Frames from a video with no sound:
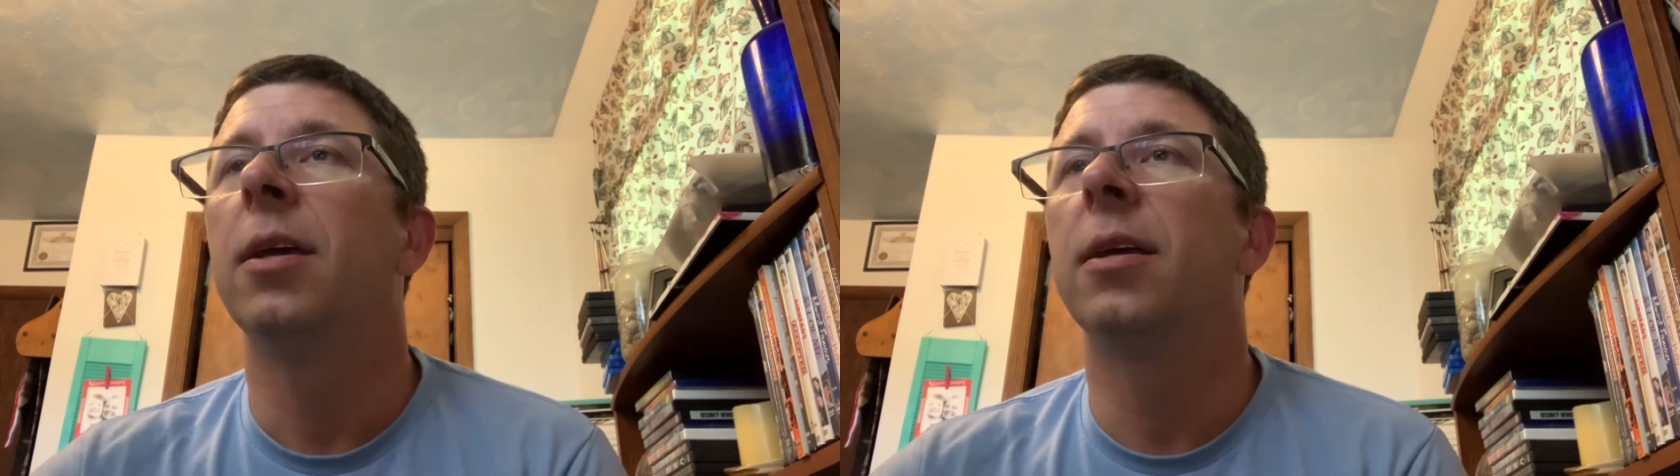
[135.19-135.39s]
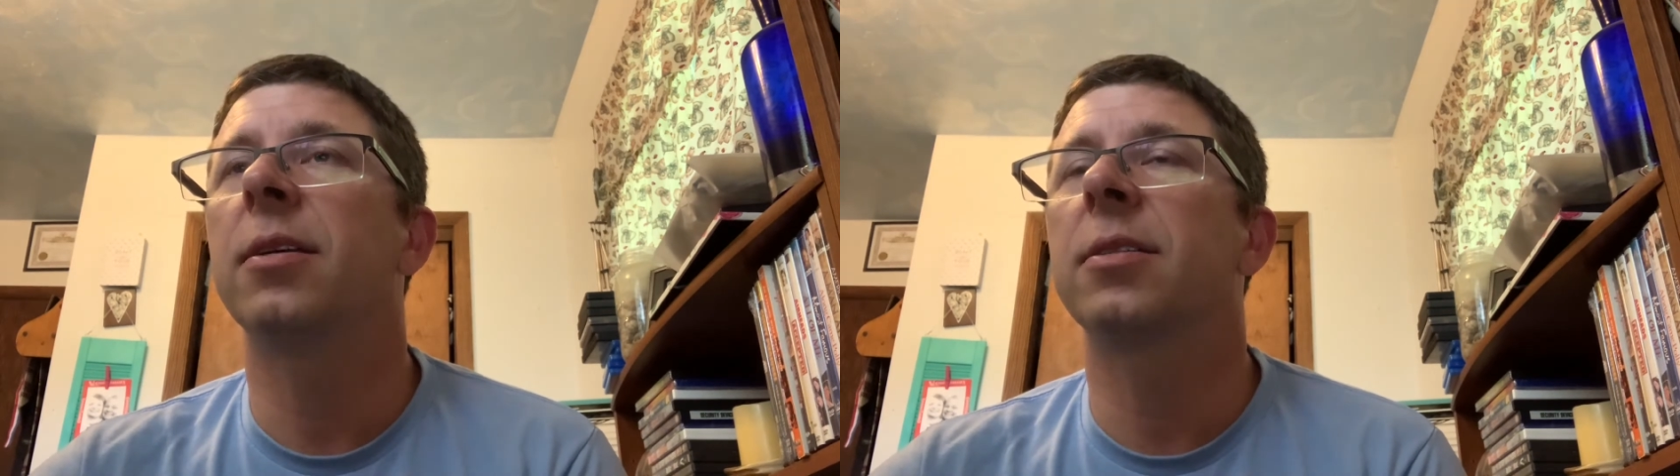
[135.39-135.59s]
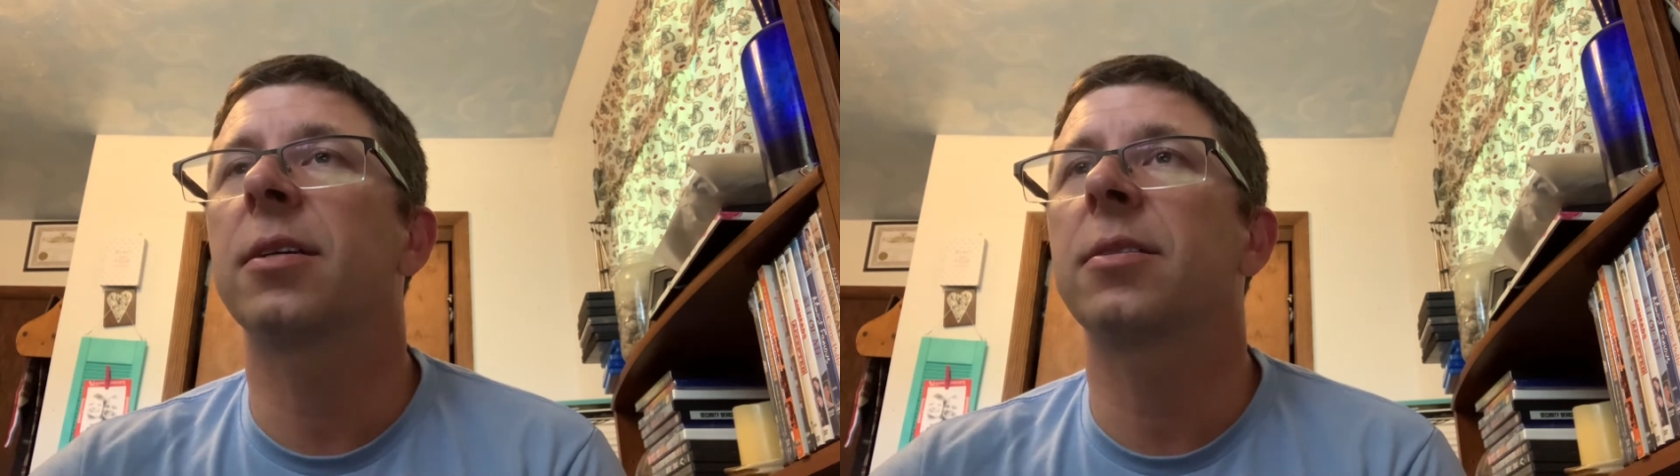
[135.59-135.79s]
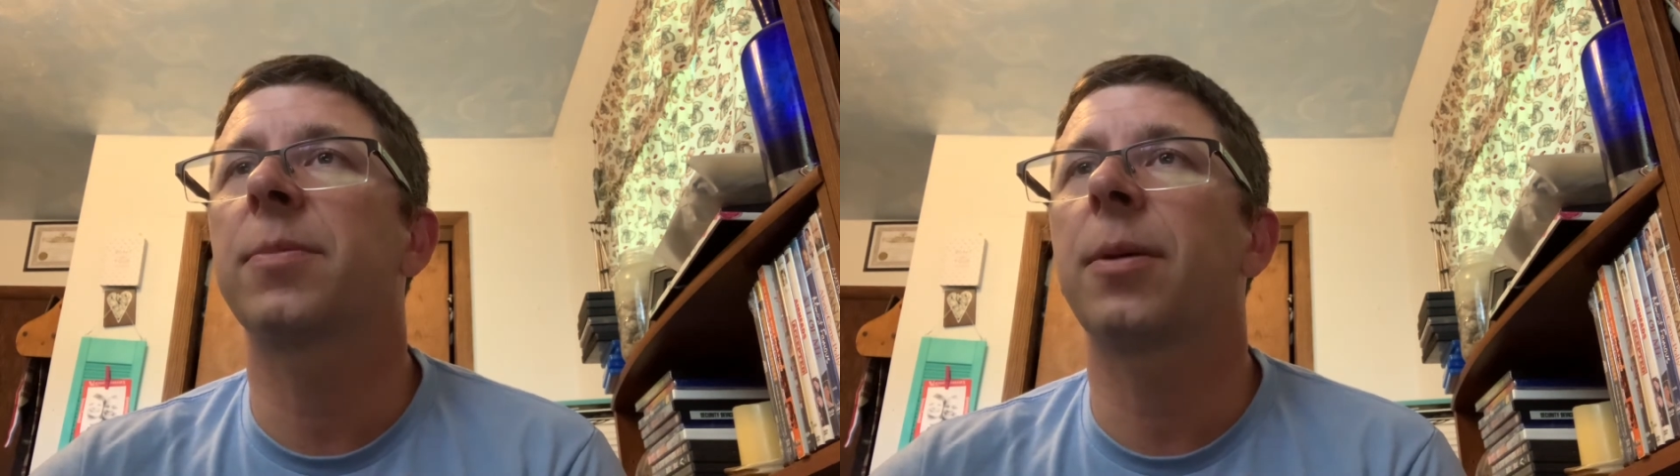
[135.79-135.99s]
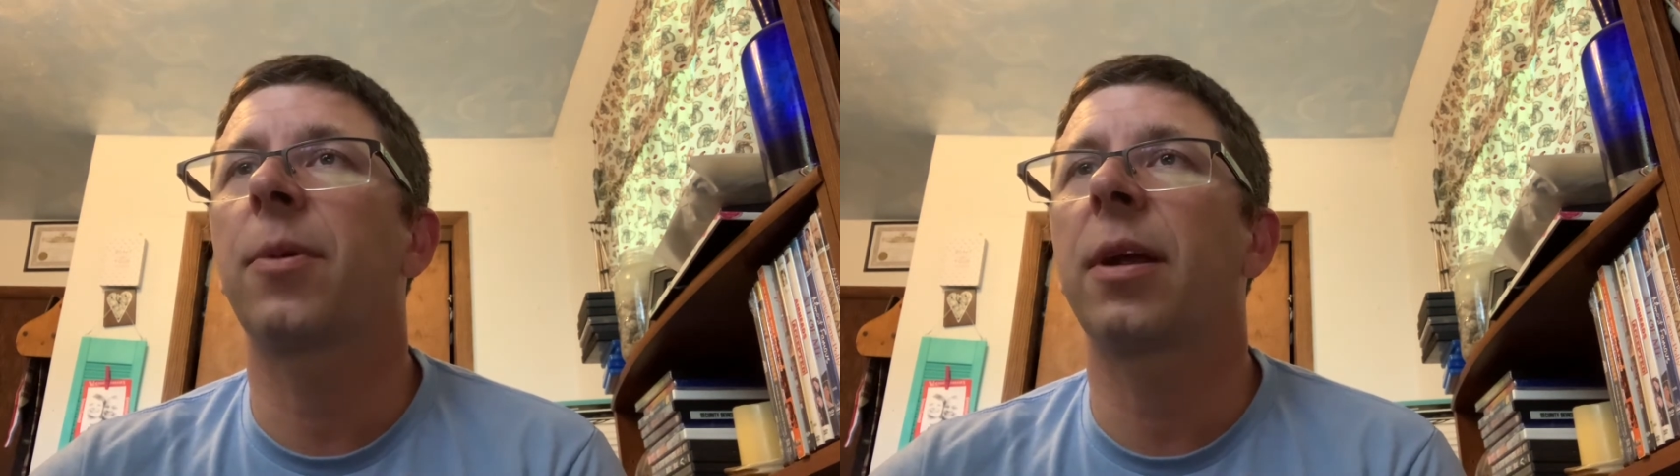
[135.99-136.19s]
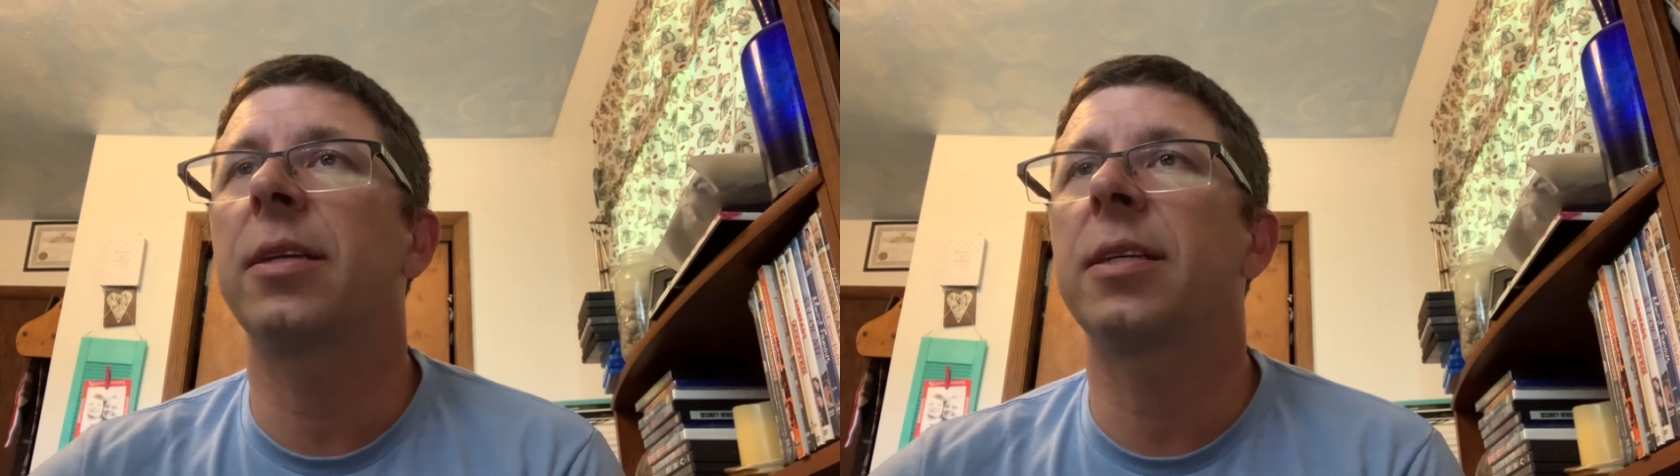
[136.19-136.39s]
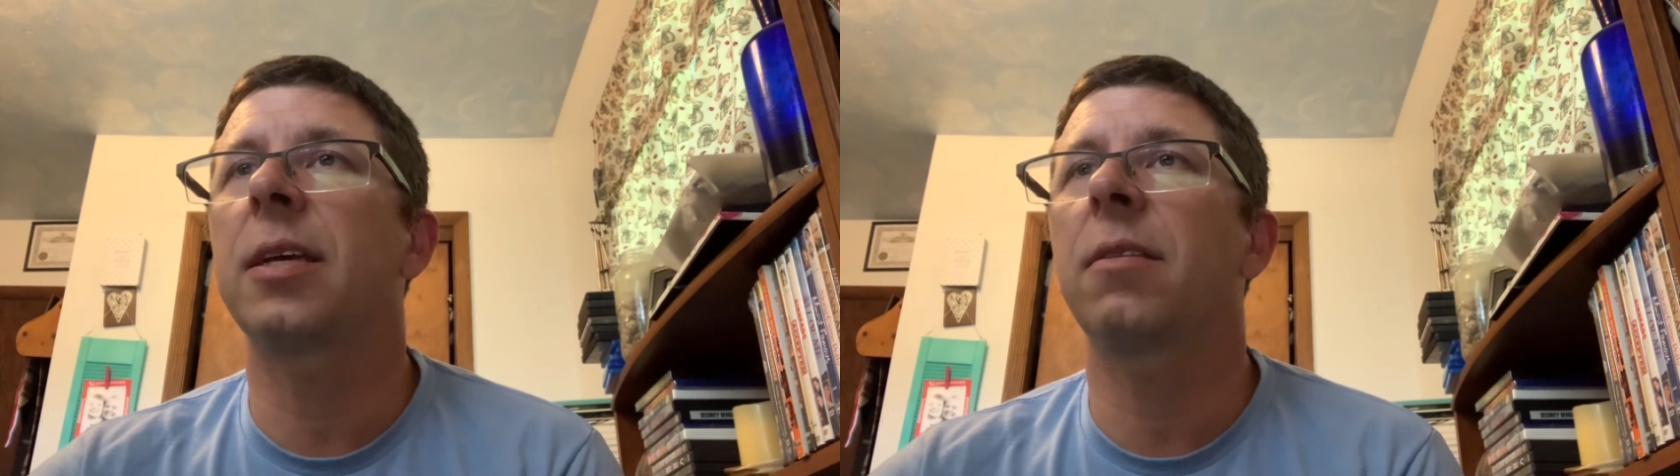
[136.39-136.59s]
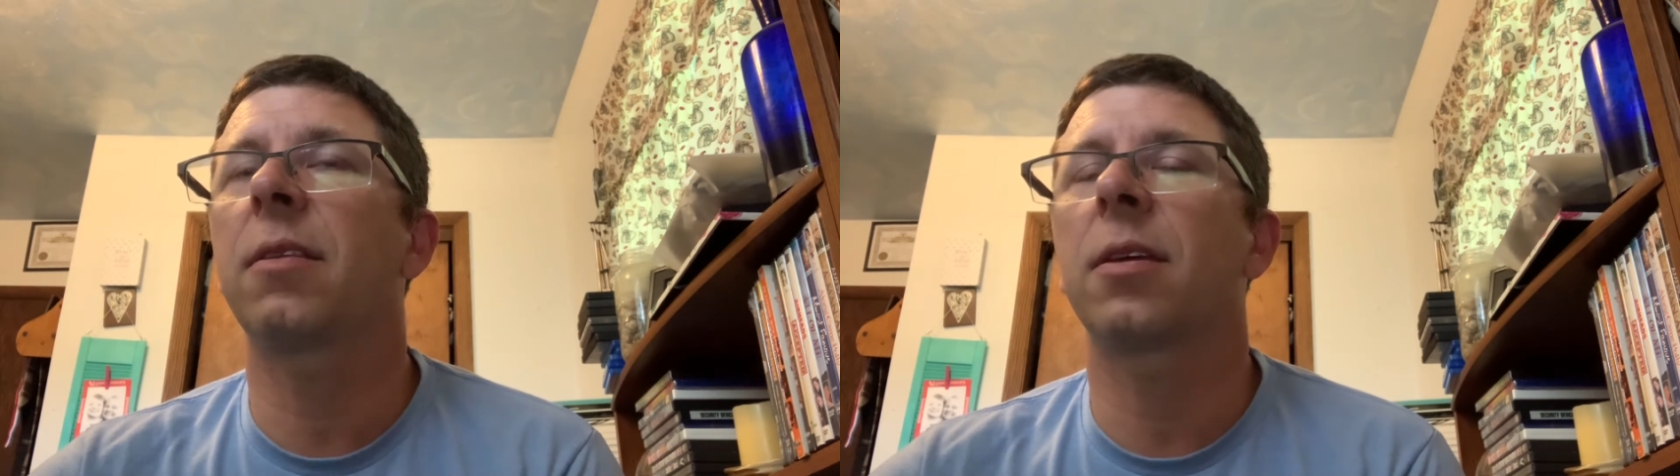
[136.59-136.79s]
It is on September
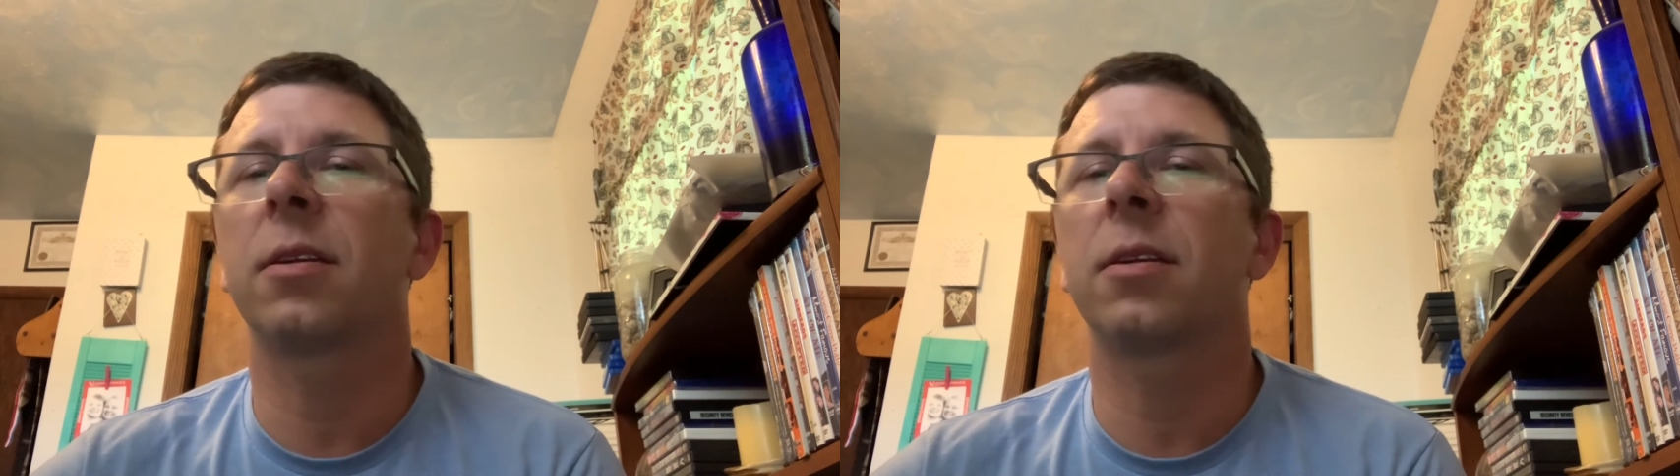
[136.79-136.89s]
18th.